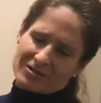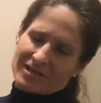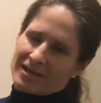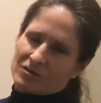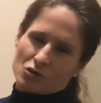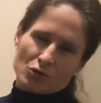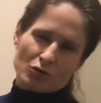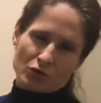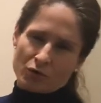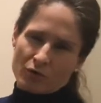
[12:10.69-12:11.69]
like 2
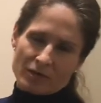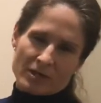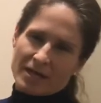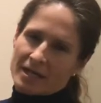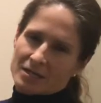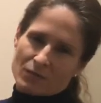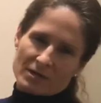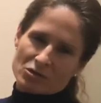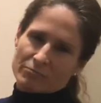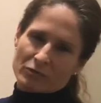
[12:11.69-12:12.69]
to 3 days, once
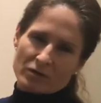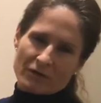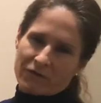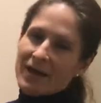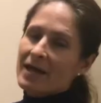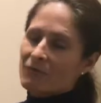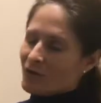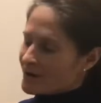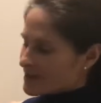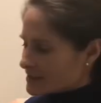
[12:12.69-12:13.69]
you put the flavor
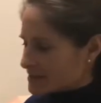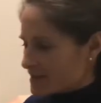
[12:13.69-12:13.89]
on it,